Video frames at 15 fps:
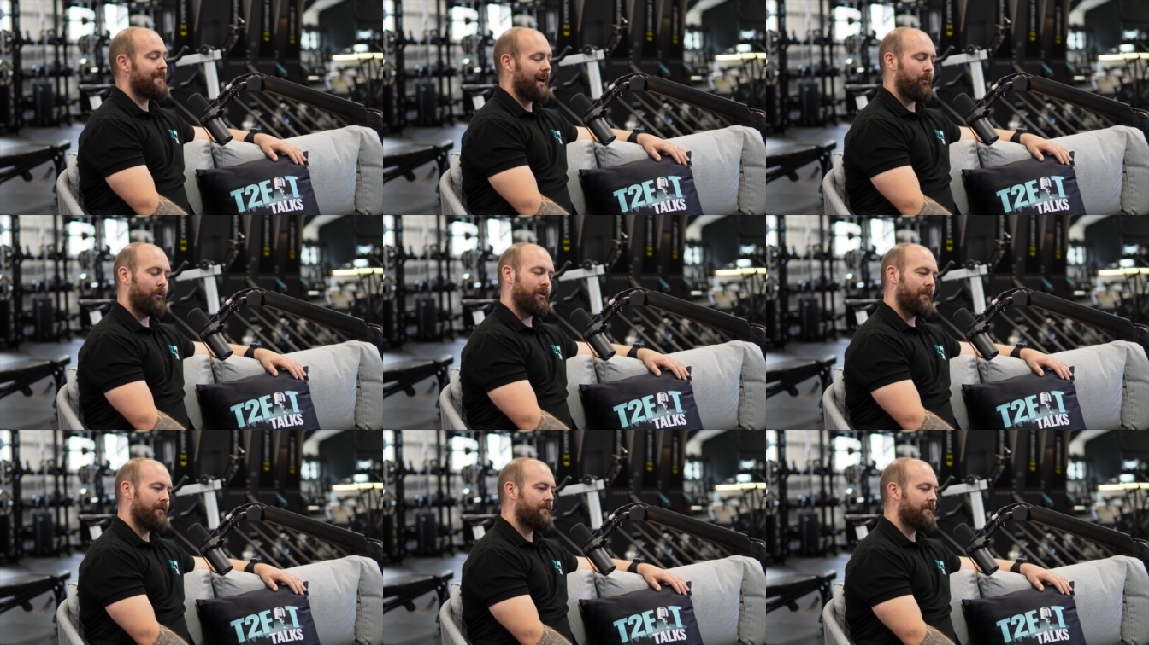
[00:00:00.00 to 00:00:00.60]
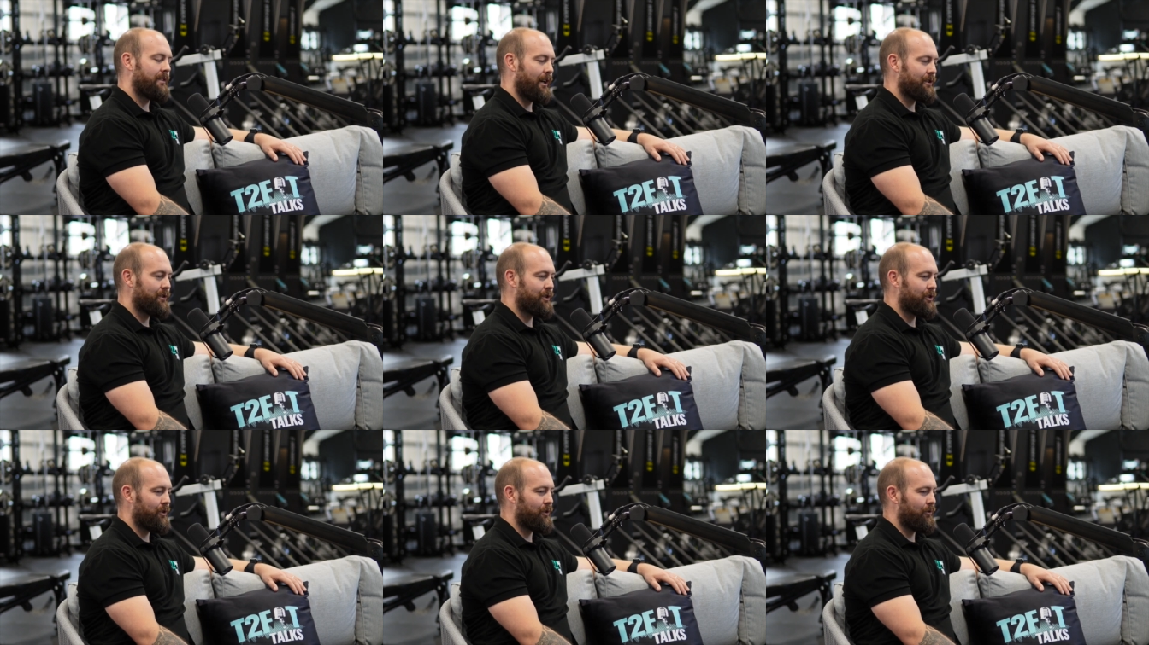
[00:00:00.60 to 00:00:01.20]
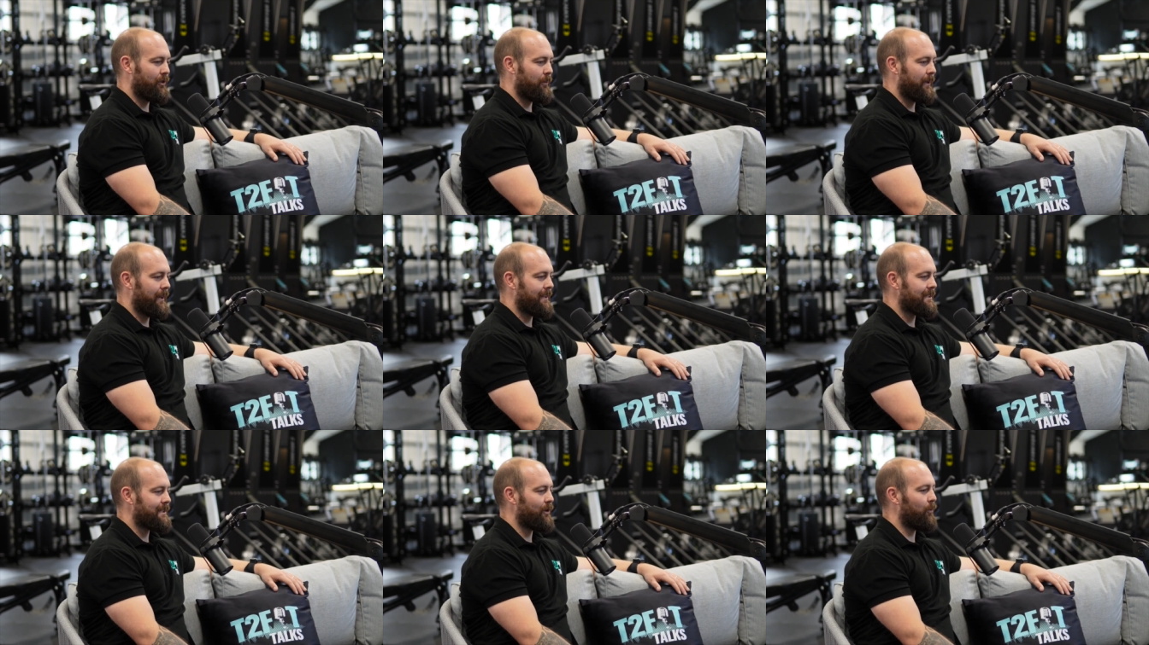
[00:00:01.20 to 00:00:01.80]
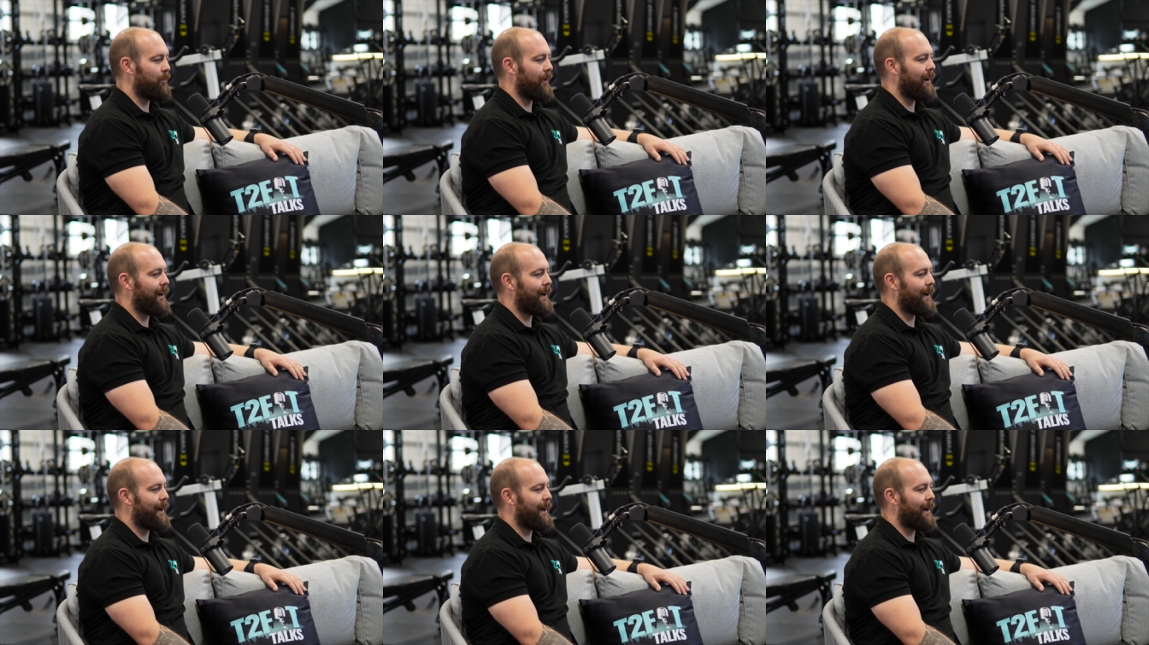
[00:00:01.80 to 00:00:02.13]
I wouldn't have touched the tuna and the beans still, but